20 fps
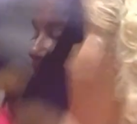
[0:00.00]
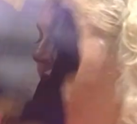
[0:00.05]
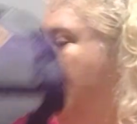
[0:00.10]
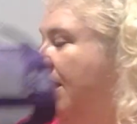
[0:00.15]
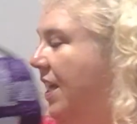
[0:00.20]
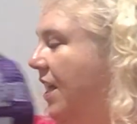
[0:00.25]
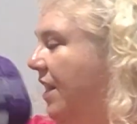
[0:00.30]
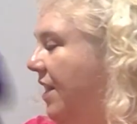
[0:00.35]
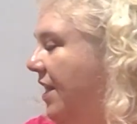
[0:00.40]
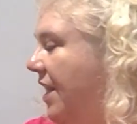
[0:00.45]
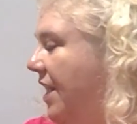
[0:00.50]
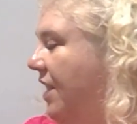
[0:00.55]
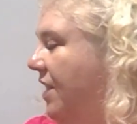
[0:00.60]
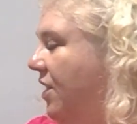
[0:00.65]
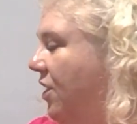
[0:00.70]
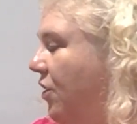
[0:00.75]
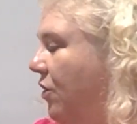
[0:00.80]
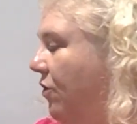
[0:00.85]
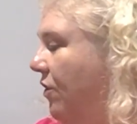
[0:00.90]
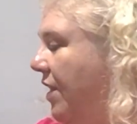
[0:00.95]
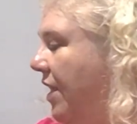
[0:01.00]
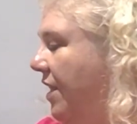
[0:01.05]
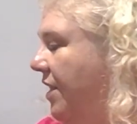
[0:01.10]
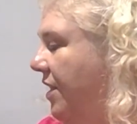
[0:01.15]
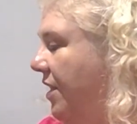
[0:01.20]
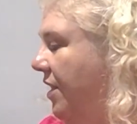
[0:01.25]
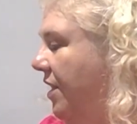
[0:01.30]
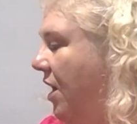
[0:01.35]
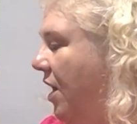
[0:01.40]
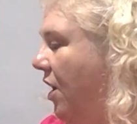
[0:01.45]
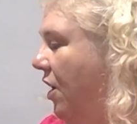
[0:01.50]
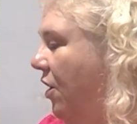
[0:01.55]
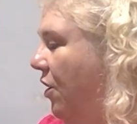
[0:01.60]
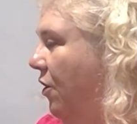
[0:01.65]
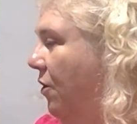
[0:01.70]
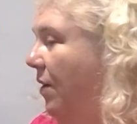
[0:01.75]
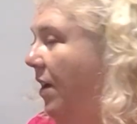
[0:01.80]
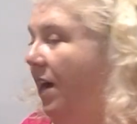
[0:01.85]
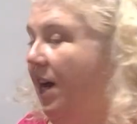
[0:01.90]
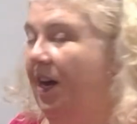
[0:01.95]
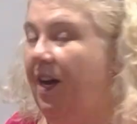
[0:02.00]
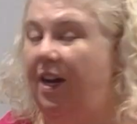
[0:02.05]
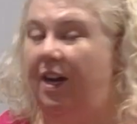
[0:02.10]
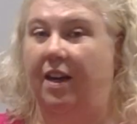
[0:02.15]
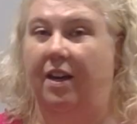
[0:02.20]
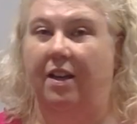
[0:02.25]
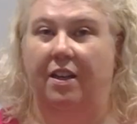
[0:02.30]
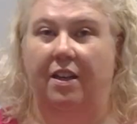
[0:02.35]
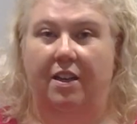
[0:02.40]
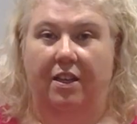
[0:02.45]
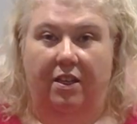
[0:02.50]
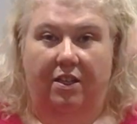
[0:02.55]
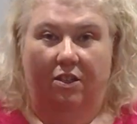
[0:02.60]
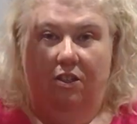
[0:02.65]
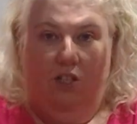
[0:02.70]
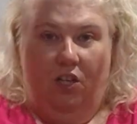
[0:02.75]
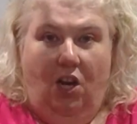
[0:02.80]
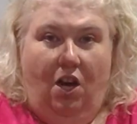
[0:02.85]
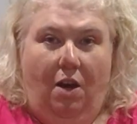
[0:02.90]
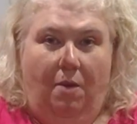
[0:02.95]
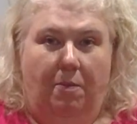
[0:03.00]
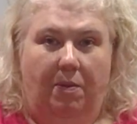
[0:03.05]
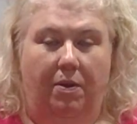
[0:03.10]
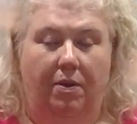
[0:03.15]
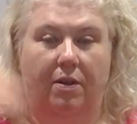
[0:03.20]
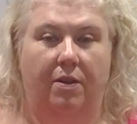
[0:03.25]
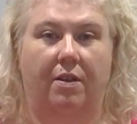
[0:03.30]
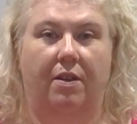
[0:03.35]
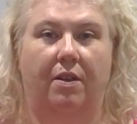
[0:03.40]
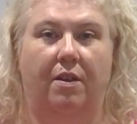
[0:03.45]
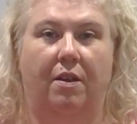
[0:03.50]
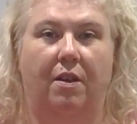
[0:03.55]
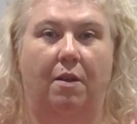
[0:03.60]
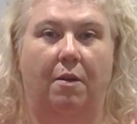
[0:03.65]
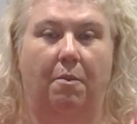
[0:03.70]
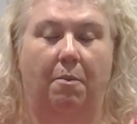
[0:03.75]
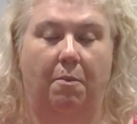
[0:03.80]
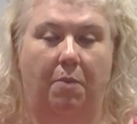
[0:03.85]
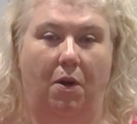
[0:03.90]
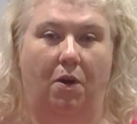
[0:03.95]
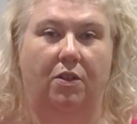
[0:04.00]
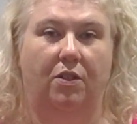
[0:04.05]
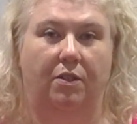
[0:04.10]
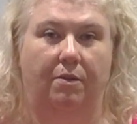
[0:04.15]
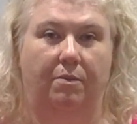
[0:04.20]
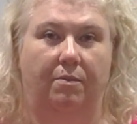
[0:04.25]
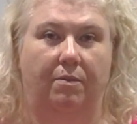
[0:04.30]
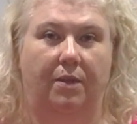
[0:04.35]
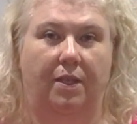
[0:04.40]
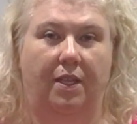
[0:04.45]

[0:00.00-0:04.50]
The other things that you'll need to know are top and bottom.